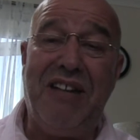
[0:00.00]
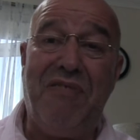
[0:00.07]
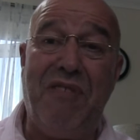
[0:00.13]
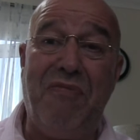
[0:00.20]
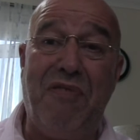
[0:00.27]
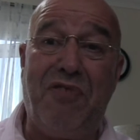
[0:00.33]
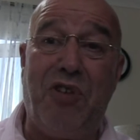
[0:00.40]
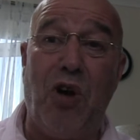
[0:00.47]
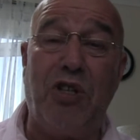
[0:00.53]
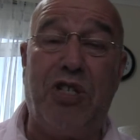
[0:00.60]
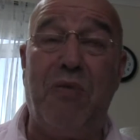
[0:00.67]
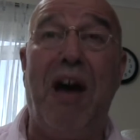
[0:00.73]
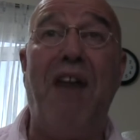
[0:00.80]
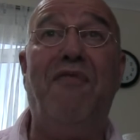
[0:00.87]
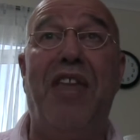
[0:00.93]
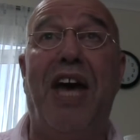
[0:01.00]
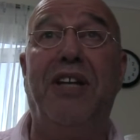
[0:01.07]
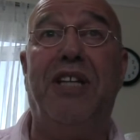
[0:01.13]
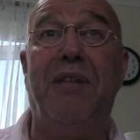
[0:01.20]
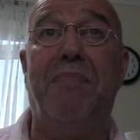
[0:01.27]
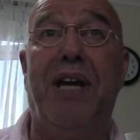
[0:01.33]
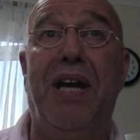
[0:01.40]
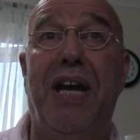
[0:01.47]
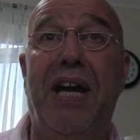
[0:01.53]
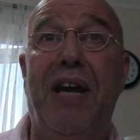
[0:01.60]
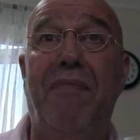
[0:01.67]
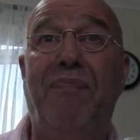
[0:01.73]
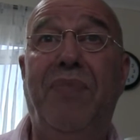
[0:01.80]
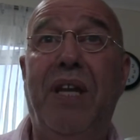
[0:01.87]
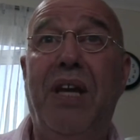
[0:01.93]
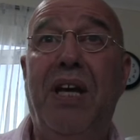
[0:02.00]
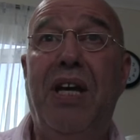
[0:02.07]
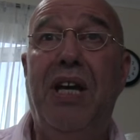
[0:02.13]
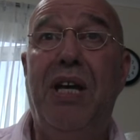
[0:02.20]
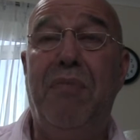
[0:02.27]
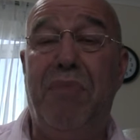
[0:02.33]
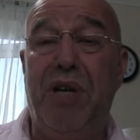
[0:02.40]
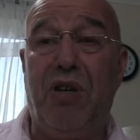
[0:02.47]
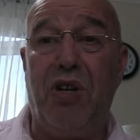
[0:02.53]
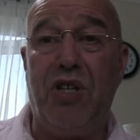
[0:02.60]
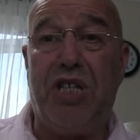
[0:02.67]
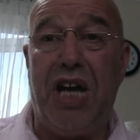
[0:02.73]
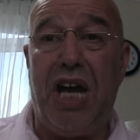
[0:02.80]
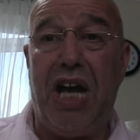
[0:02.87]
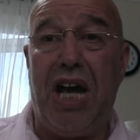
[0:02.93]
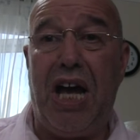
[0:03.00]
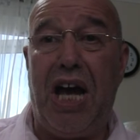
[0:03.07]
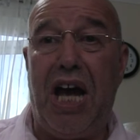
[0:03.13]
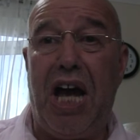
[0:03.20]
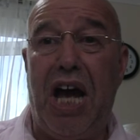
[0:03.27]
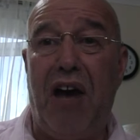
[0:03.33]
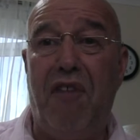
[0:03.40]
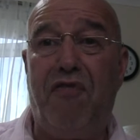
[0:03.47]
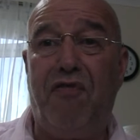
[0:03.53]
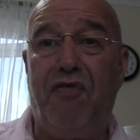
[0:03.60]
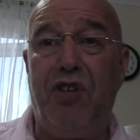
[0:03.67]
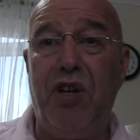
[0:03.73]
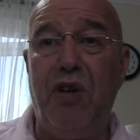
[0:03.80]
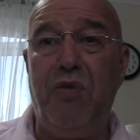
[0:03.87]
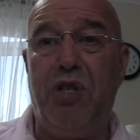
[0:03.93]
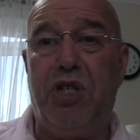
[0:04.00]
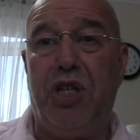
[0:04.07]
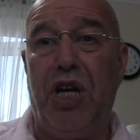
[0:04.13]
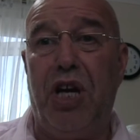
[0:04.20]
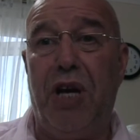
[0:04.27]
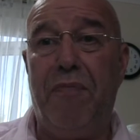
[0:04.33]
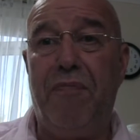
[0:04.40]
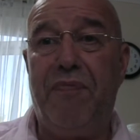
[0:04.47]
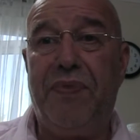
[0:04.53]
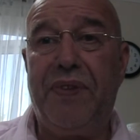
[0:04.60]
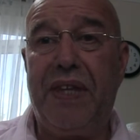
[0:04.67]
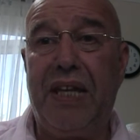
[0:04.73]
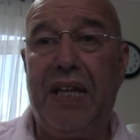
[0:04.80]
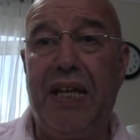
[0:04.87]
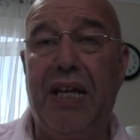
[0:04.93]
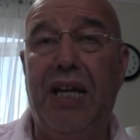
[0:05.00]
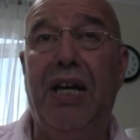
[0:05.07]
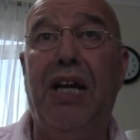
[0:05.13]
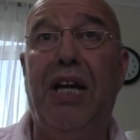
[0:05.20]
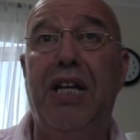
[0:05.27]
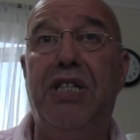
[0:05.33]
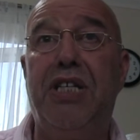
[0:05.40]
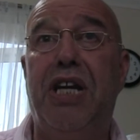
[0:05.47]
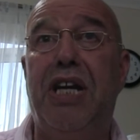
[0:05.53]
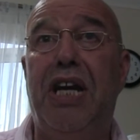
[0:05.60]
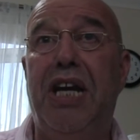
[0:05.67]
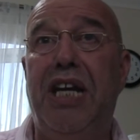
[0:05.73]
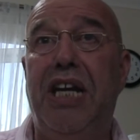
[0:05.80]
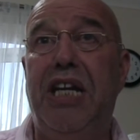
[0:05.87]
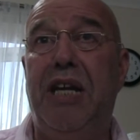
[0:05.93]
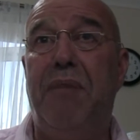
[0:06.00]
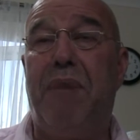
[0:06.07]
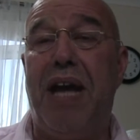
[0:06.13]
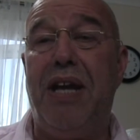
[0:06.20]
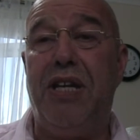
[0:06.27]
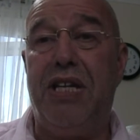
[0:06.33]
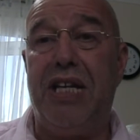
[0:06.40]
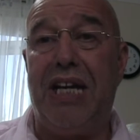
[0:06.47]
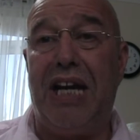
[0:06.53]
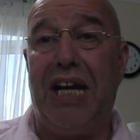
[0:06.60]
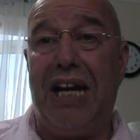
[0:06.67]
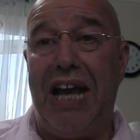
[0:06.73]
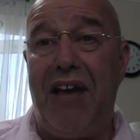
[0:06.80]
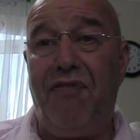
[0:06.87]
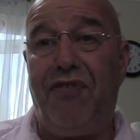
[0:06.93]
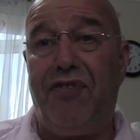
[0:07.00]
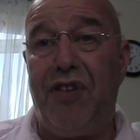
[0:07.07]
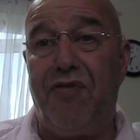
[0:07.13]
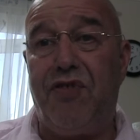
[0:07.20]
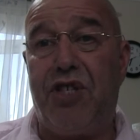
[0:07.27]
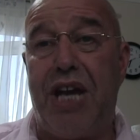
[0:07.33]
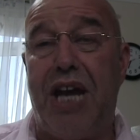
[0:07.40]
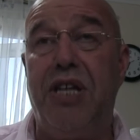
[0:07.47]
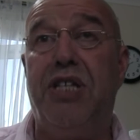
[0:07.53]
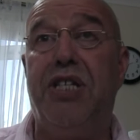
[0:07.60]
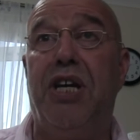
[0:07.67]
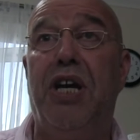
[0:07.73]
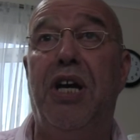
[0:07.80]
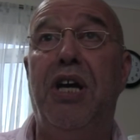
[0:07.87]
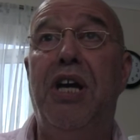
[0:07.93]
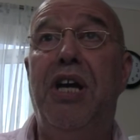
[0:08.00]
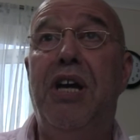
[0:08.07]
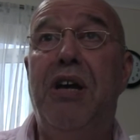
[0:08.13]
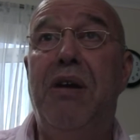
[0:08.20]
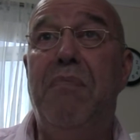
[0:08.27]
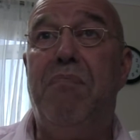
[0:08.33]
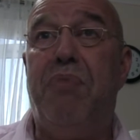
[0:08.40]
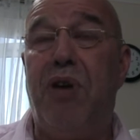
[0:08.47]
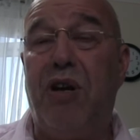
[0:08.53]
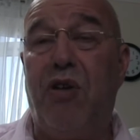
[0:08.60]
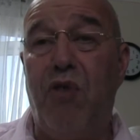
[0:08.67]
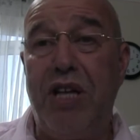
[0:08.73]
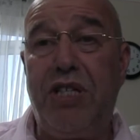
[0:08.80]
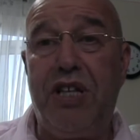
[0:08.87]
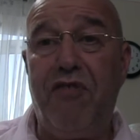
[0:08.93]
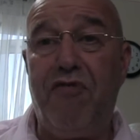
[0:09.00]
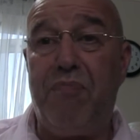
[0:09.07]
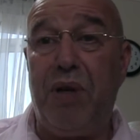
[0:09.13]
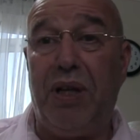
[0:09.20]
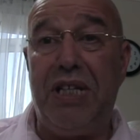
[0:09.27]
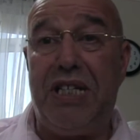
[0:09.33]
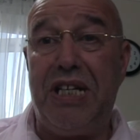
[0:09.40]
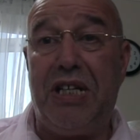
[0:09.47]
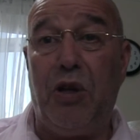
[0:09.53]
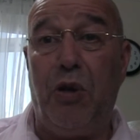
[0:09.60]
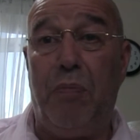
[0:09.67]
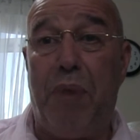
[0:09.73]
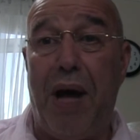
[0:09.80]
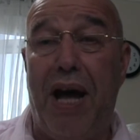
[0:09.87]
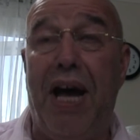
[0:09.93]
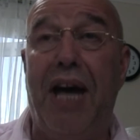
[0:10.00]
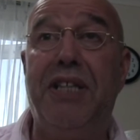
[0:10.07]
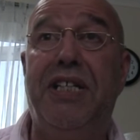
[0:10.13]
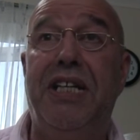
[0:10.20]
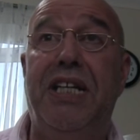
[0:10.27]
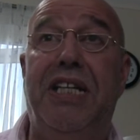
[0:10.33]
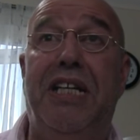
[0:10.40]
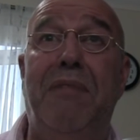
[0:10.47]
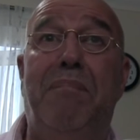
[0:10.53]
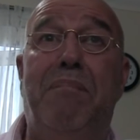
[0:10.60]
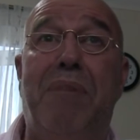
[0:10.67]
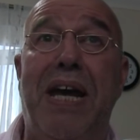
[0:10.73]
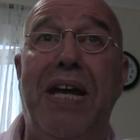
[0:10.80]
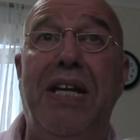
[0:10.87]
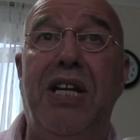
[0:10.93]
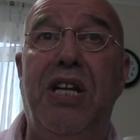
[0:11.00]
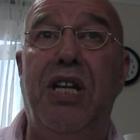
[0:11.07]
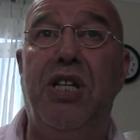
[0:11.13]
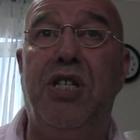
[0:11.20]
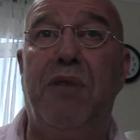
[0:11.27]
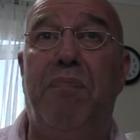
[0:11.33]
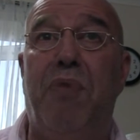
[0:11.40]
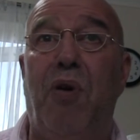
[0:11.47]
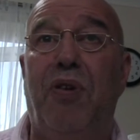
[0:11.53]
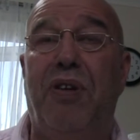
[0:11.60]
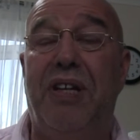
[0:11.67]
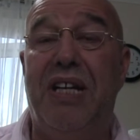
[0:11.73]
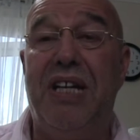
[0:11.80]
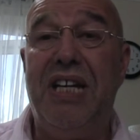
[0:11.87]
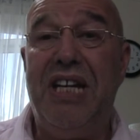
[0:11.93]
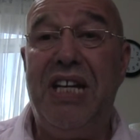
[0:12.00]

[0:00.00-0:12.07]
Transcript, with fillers: We, have got to have that debate because our, our, our future as a, an independent, left of centre, progressive political party depends upon